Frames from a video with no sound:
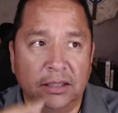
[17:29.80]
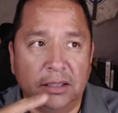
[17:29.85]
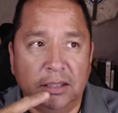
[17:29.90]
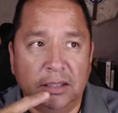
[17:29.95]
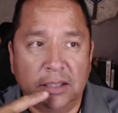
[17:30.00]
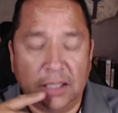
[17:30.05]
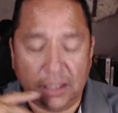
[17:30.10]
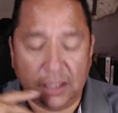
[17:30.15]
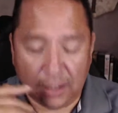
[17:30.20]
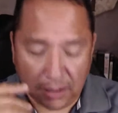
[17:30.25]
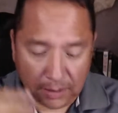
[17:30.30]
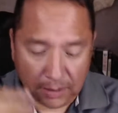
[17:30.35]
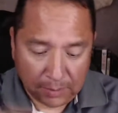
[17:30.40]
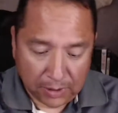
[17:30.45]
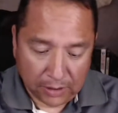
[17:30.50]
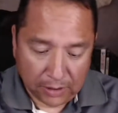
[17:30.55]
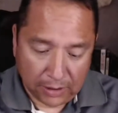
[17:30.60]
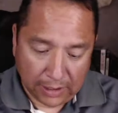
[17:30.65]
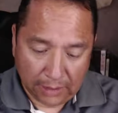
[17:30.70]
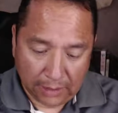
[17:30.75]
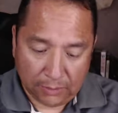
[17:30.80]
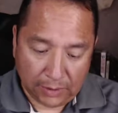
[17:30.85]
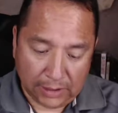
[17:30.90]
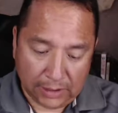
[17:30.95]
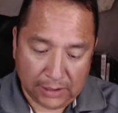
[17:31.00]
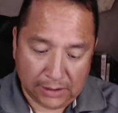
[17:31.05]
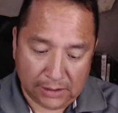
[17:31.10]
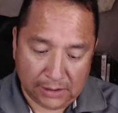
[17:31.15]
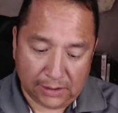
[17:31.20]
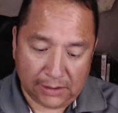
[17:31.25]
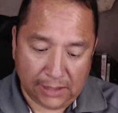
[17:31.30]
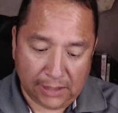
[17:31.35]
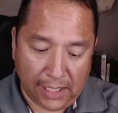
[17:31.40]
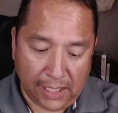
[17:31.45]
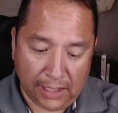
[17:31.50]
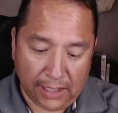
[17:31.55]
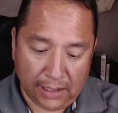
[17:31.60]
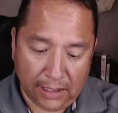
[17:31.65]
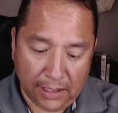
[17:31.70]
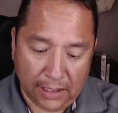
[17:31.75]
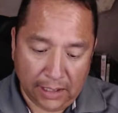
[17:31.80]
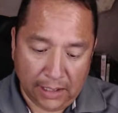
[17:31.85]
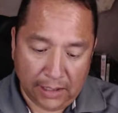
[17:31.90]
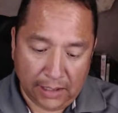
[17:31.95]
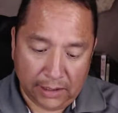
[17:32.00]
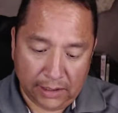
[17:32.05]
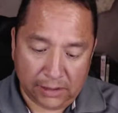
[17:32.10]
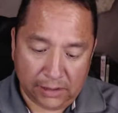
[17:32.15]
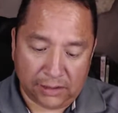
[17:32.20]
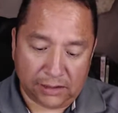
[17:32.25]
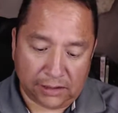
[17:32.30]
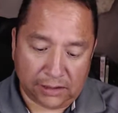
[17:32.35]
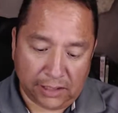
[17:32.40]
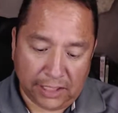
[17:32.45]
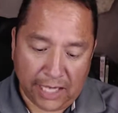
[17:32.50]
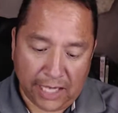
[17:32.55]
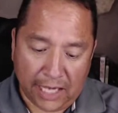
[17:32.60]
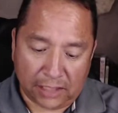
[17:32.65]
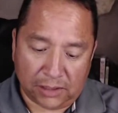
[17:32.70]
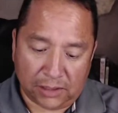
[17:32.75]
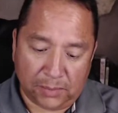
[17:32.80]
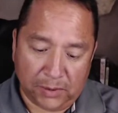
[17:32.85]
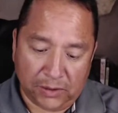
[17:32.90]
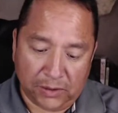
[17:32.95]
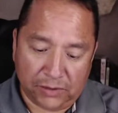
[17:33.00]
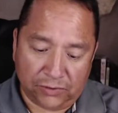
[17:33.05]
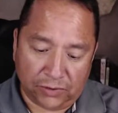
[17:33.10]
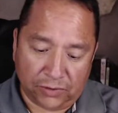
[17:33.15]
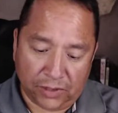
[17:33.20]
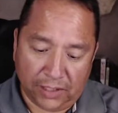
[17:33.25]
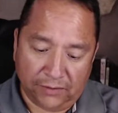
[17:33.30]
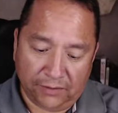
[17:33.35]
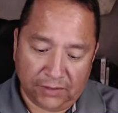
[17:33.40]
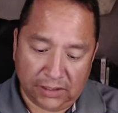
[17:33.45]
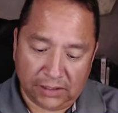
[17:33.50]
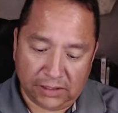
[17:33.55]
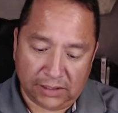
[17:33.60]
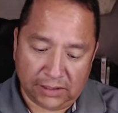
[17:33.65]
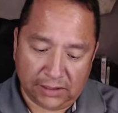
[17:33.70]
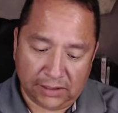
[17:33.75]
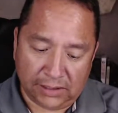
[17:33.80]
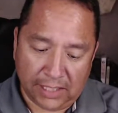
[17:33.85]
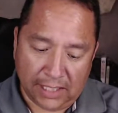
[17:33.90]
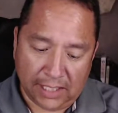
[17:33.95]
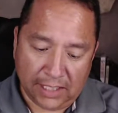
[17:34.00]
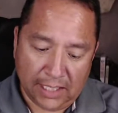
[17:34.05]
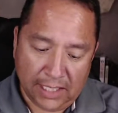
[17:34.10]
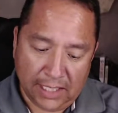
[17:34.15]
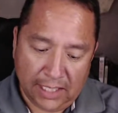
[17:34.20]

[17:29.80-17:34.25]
I think about like what this is saying. An interesting attribute is forgiveness is that